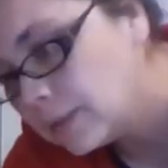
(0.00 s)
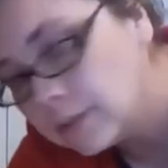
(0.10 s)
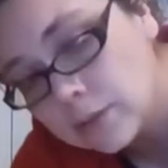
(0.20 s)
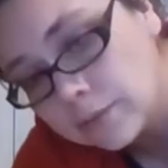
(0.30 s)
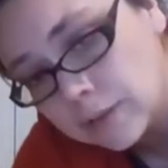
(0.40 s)

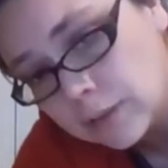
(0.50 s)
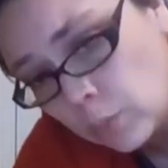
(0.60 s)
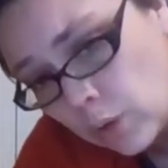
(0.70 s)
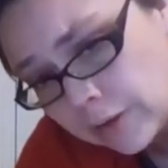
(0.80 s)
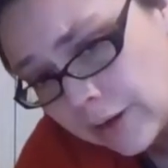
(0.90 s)
surface of the
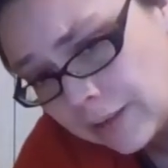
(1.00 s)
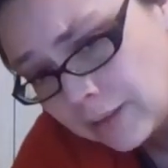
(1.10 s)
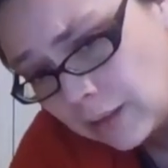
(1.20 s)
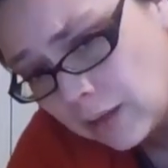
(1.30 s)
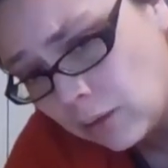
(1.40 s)
water and the
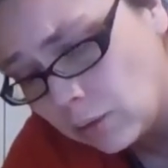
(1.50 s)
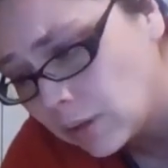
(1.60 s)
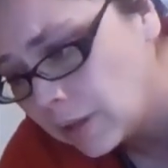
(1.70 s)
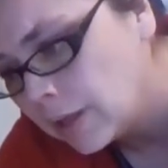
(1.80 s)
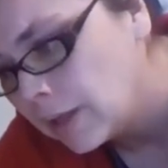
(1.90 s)
yolk,
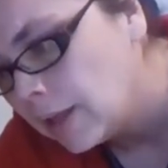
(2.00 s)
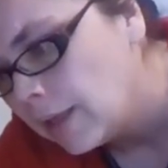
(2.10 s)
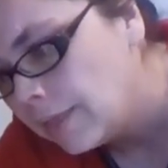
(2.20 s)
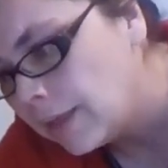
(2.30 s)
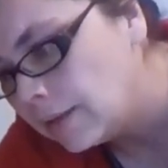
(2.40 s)

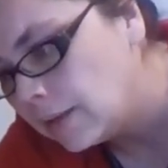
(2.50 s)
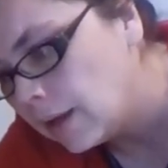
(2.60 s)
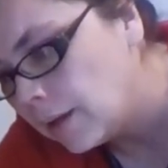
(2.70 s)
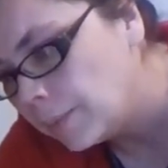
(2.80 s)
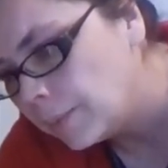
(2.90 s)
then
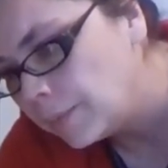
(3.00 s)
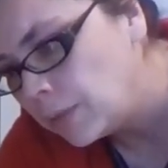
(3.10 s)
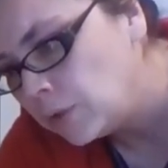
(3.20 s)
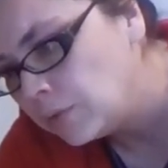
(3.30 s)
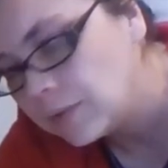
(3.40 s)

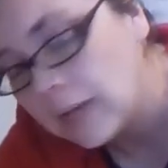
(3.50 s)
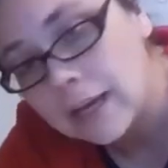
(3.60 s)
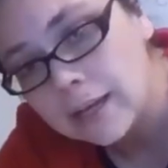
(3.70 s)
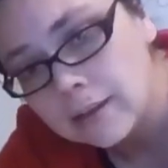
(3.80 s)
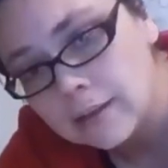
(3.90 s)
you've
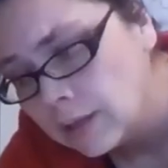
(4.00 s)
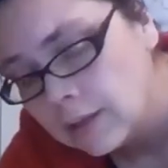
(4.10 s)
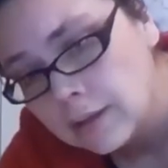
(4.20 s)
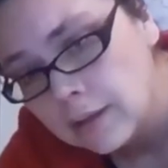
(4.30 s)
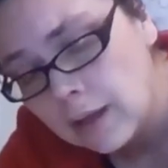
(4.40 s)
got
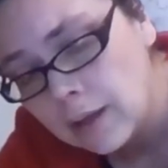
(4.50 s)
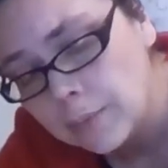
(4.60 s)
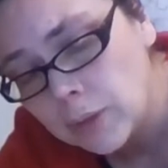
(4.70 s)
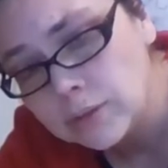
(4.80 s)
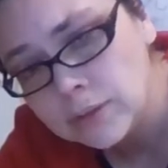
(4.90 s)

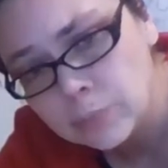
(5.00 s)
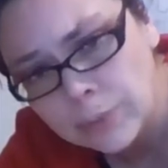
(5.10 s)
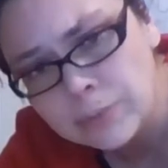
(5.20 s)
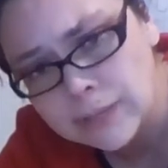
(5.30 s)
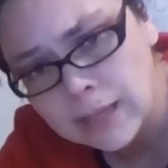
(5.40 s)
those
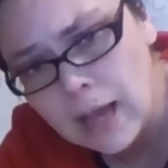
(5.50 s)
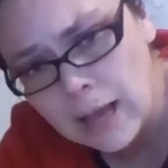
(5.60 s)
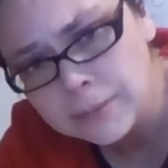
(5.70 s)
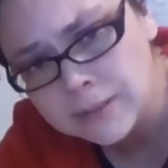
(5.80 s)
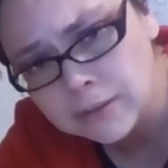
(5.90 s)
represent
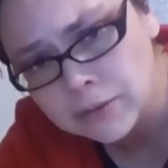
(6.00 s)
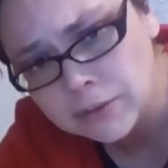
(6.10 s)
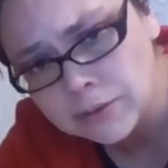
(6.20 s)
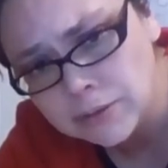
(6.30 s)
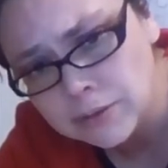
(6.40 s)

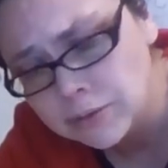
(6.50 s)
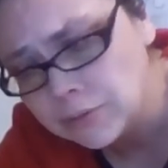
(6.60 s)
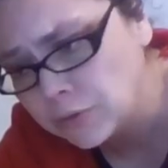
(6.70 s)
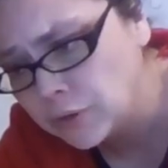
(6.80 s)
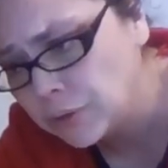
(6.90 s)
obstacles
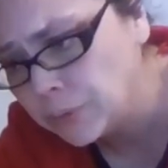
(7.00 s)
for you.